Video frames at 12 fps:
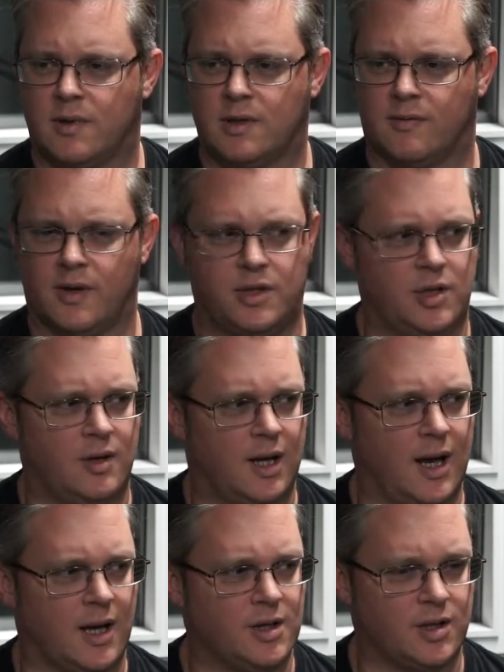sort of
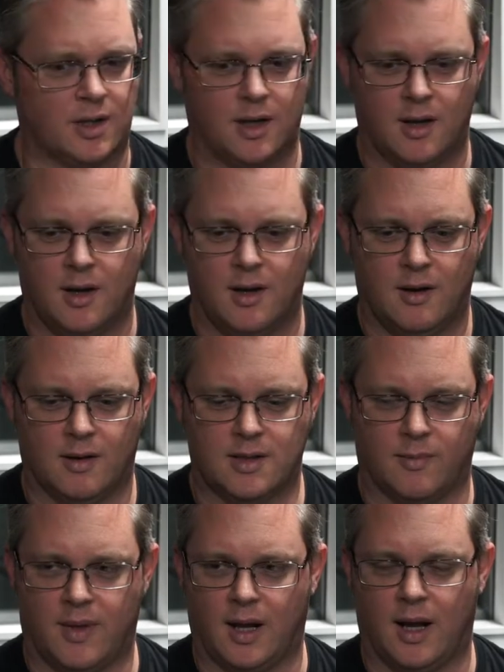adjudication or
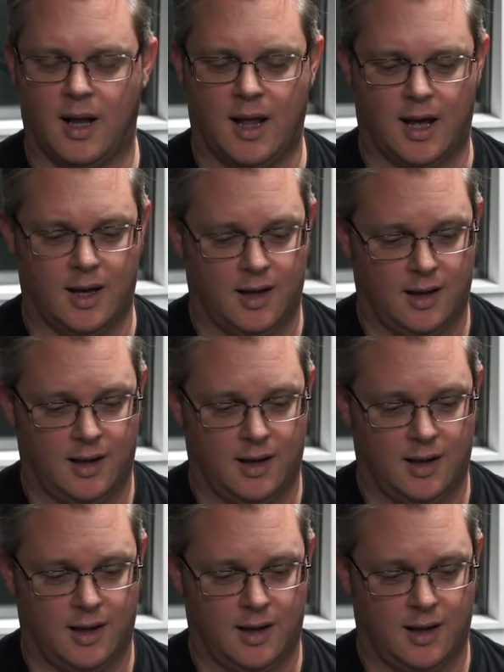something like that.